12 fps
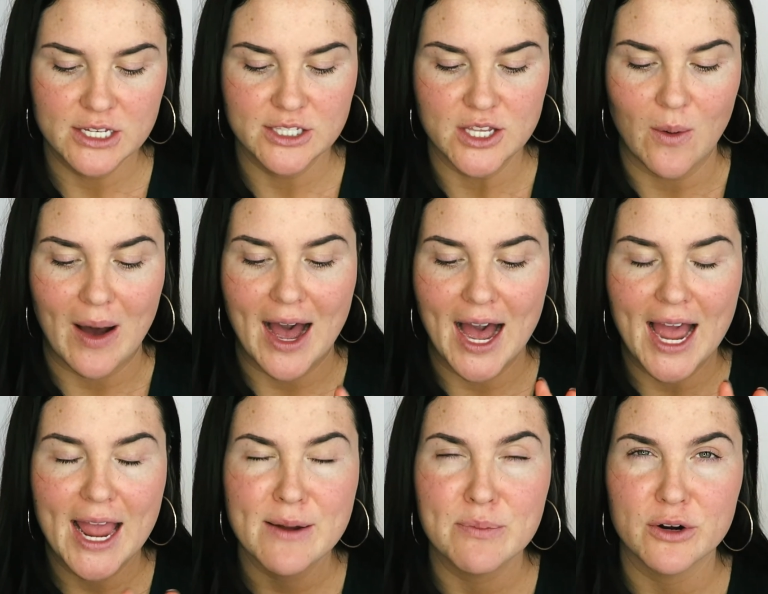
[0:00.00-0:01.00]
So
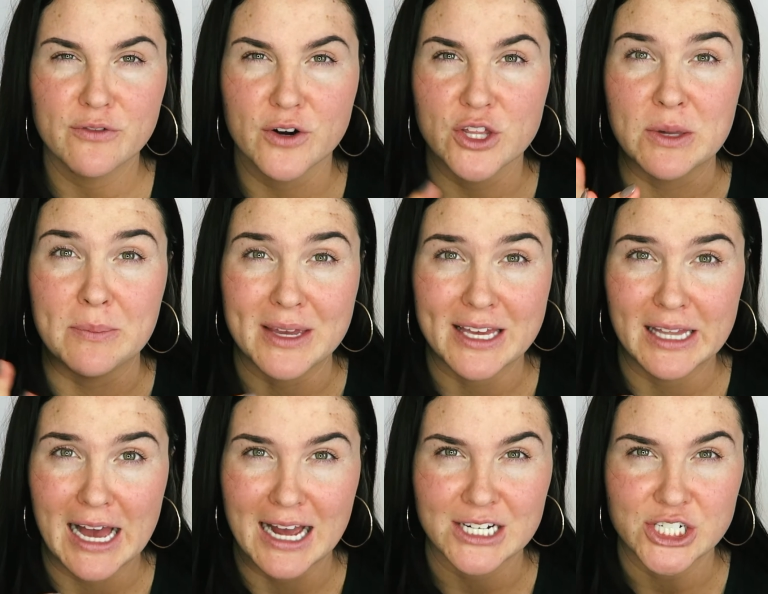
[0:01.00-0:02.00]
I prefer the B
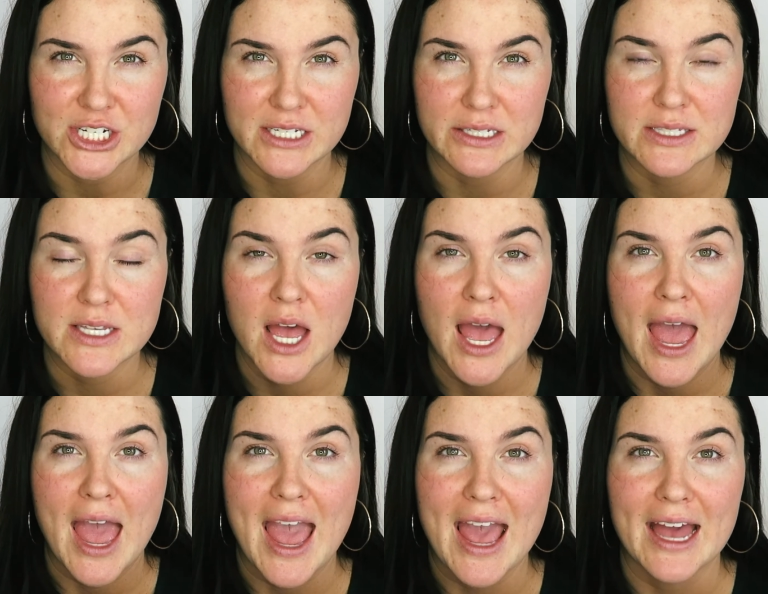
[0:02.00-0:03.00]
lashes
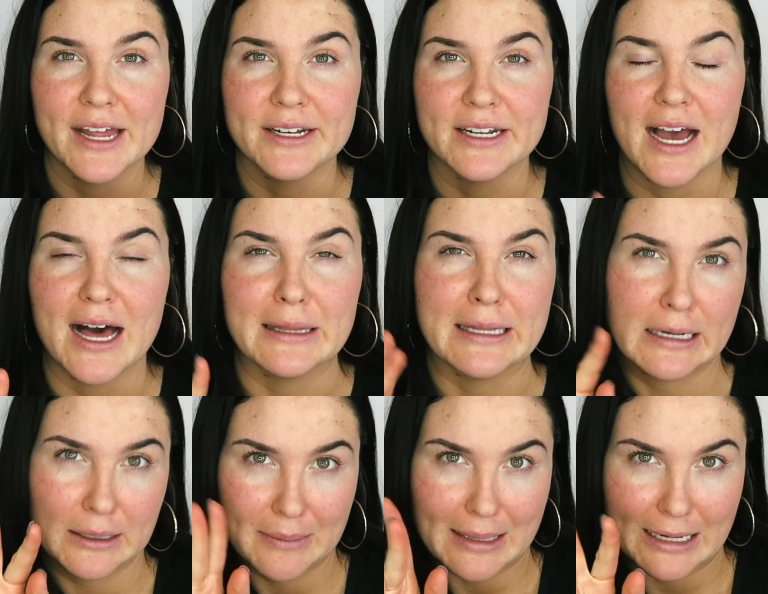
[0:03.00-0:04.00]
and a
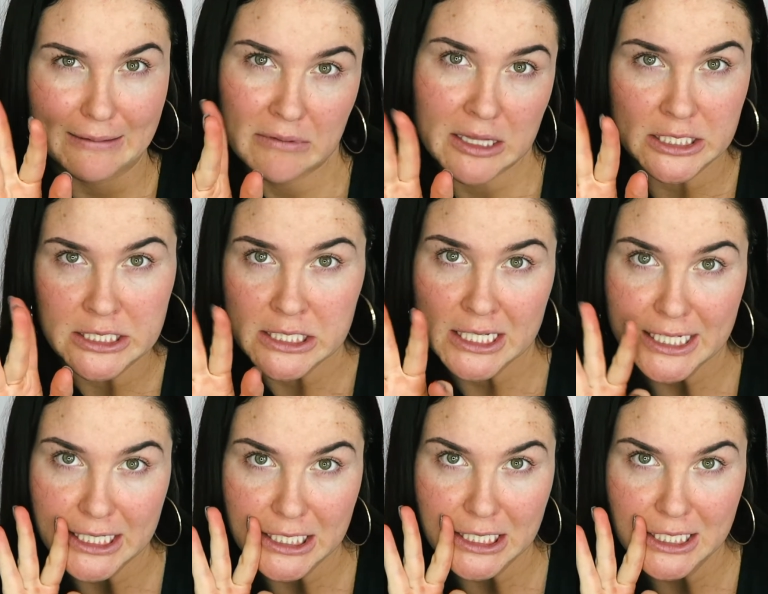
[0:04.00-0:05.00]
little bit of the
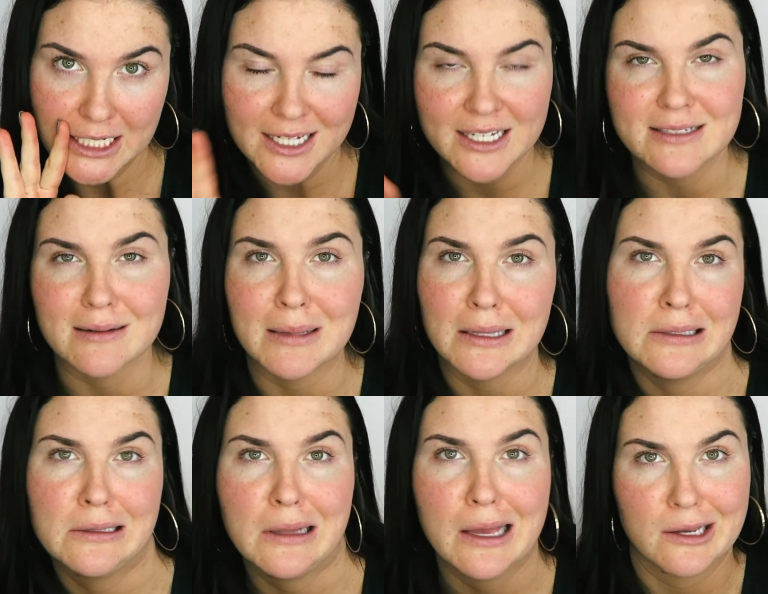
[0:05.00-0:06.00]
C because I'm a
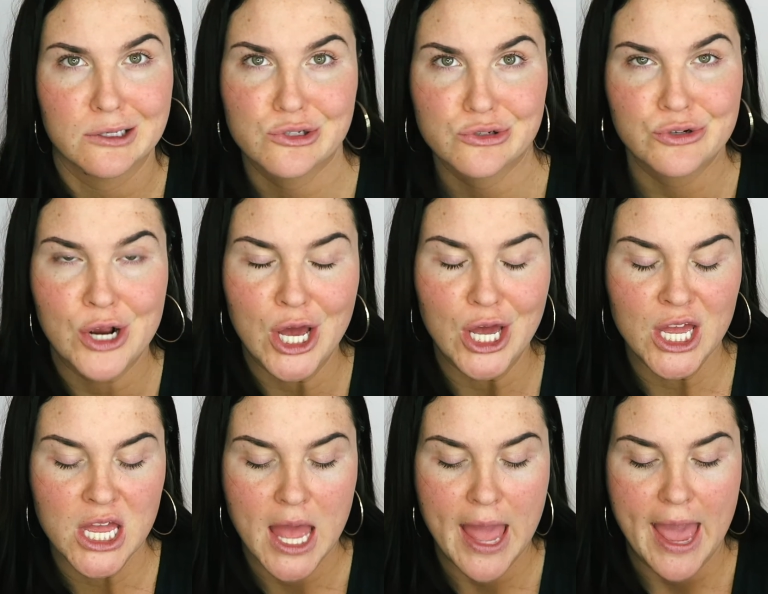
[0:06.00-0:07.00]
little
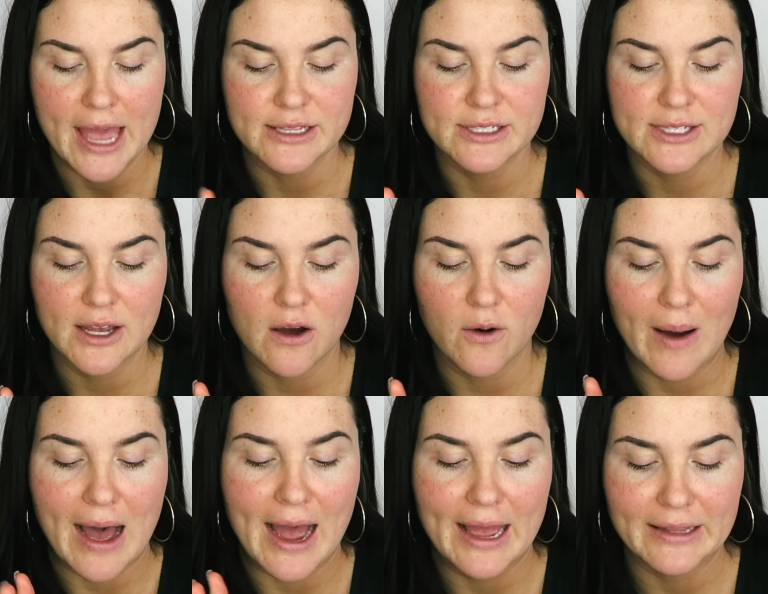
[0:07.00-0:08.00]
extra. And so
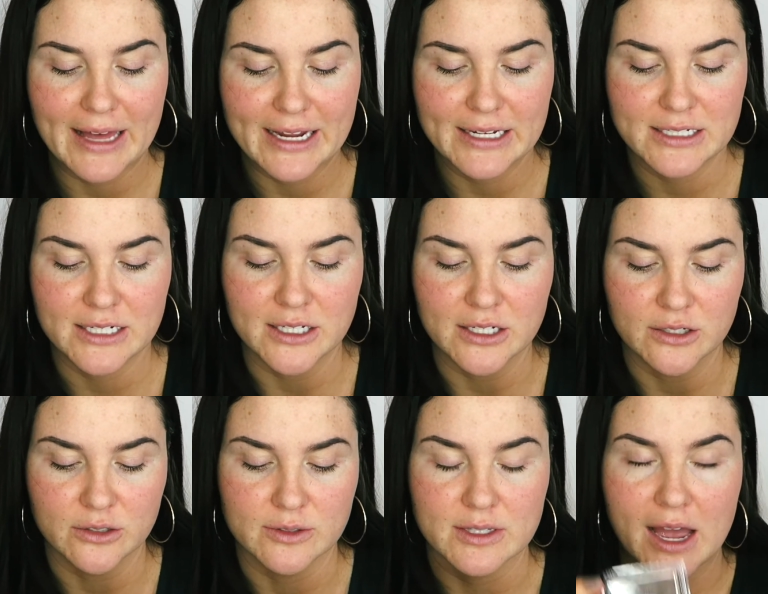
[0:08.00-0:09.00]
I like to
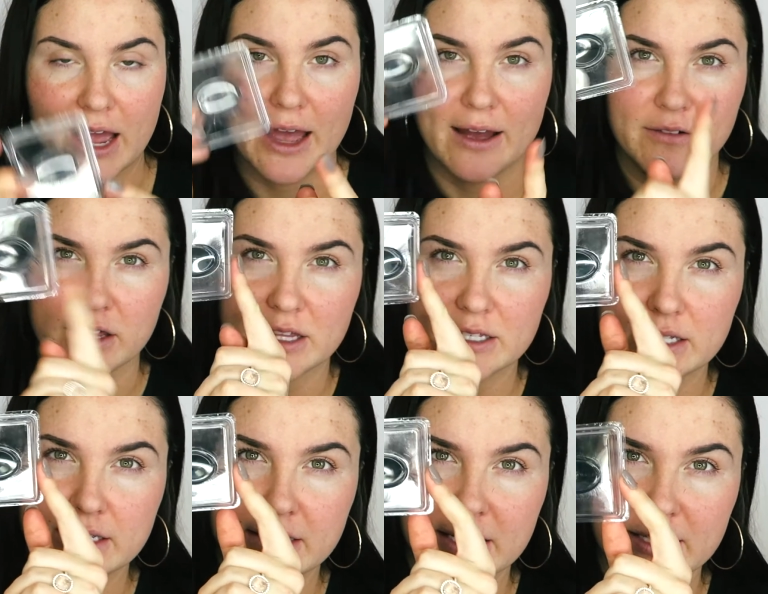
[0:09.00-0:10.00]
use, I have it, this
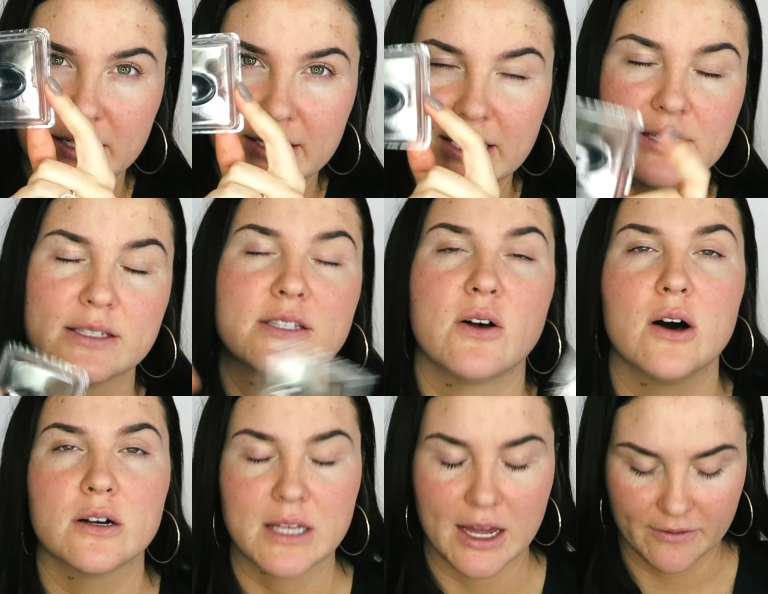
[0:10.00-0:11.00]
is C16, so
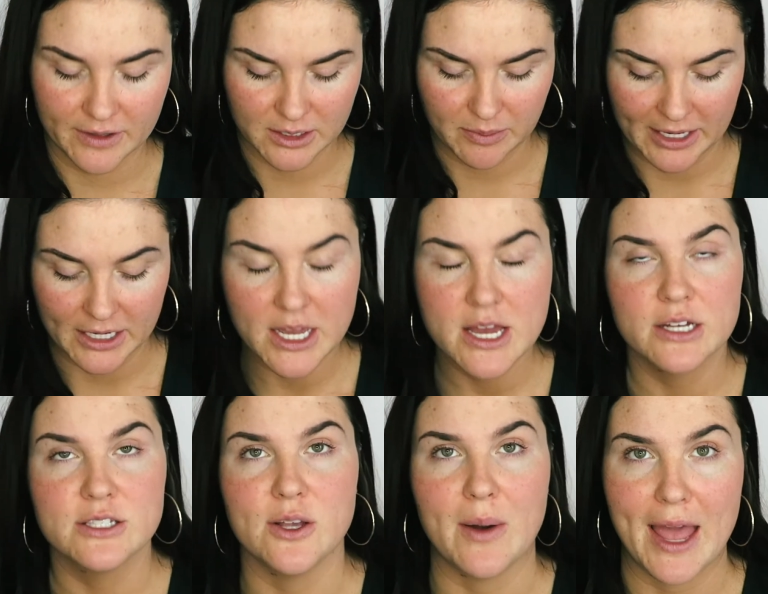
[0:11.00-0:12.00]
I'll kind of explain.
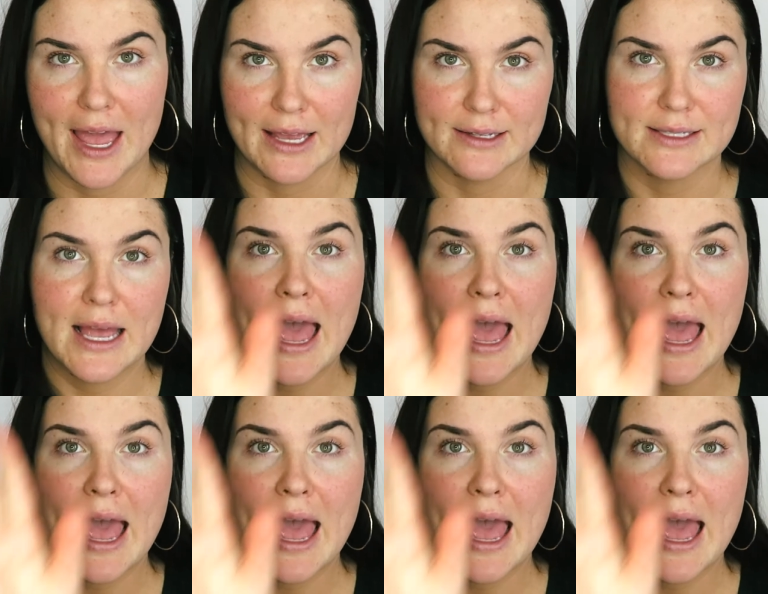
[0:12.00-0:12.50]
So A's